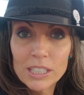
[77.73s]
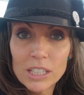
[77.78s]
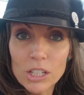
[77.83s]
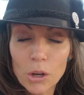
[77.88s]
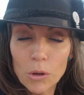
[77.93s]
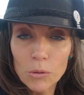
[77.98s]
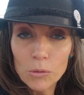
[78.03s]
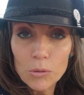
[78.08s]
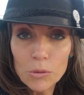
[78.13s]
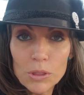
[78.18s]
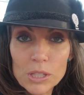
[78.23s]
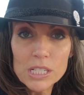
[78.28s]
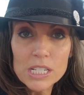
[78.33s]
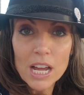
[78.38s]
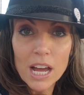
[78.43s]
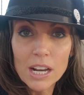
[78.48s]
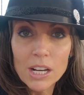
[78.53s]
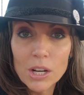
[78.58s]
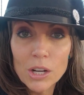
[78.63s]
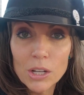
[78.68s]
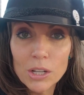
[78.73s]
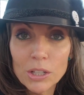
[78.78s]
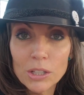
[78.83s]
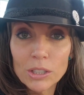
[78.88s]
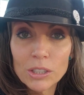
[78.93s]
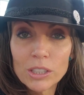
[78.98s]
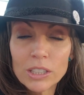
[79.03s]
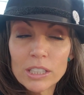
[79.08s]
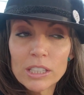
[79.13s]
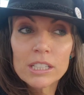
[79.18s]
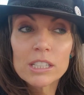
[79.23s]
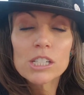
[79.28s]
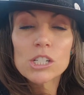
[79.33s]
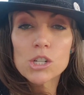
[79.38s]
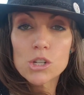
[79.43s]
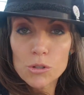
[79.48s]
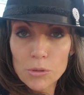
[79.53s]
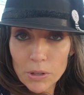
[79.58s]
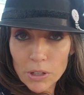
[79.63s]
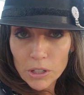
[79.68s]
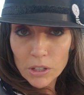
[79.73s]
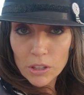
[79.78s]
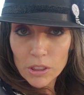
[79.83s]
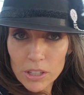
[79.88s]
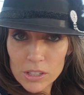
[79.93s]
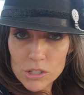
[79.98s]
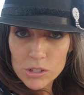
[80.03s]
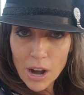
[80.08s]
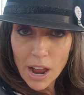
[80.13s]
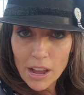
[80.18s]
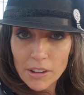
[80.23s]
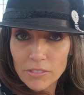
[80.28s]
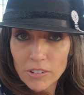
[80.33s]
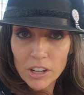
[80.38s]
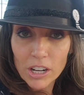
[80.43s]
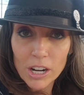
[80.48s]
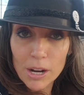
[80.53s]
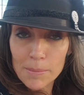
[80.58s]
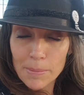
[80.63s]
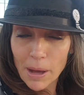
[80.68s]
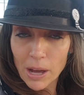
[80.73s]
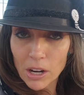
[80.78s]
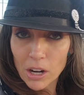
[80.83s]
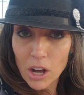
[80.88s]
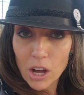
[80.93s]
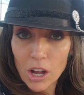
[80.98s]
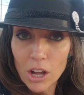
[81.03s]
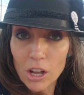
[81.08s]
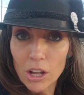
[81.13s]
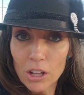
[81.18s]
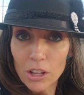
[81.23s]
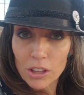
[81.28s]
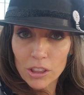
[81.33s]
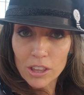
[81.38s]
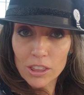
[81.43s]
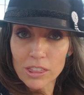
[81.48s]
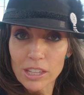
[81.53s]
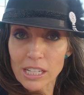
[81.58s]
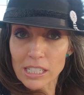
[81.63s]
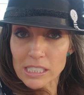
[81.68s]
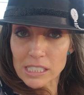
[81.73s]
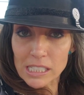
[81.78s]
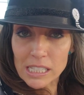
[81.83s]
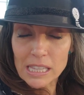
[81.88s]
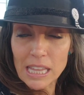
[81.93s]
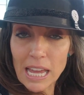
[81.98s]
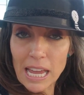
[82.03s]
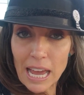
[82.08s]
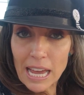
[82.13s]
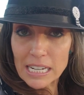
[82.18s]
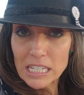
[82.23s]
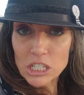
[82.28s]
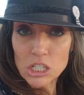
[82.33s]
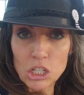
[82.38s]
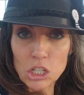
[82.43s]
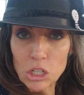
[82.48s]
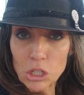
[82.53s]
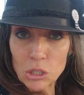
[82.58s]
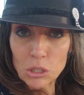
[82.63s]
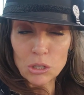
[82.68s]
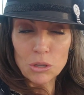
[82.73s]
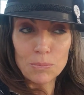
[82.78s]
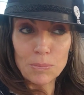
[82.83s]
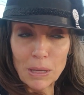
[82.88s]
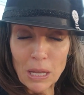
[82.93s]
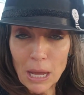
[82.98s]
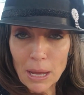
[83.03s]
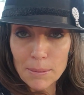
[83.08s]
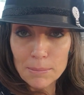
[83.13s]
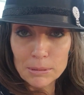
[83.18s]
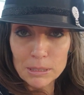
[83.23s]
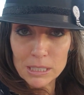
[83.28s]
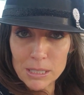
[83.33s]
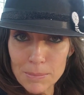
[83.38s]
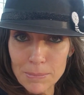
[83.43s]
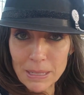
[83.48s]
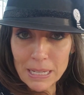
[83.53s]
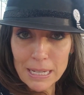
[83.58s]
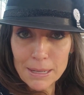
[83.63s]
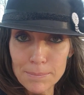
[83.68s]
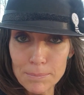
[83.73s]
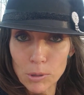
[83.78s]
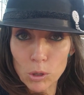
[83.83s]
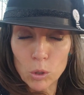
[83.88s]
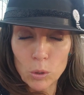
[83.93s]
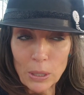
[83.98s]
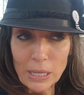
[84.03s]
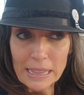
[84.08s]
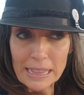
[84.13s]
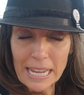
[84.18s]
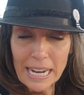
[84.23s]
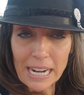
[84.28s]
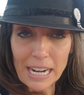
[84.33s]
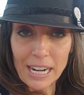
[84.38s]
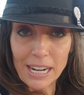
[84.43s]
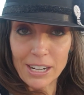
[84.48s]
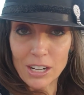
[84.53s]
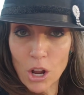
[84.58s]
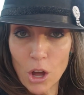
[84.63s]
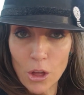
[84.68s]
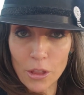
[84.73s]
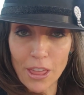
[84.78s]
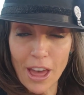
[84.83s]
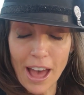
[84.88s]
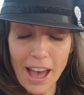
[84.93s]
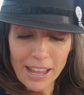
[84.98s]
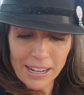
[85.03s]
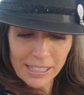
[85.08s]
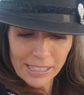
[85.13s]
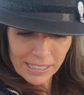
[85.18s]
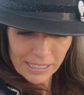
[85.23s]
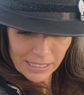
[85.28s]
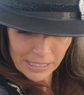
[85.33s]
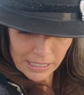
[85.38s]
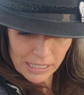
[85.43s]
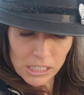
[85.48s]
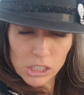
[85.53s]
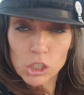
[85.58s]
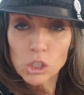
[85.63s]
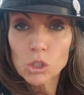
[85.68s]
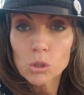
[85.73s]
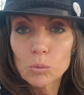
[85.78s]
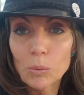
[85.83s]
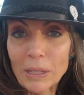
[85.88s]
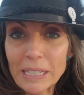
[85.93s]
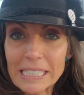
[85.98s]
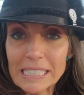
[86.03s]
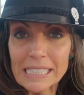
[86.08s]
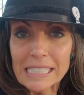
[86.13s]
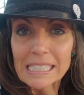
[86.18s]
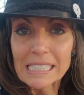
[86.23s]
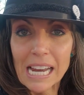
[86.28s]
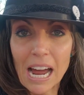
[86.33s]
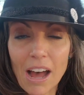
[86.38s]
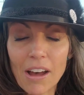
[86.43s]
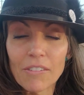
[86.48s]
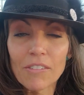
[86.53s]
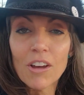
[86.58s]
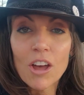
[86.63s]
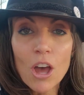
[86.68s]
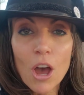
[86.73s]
Go through the tunnel, drill the driver about all the things that they had to do to be able to be employed there and all that sweet stuff.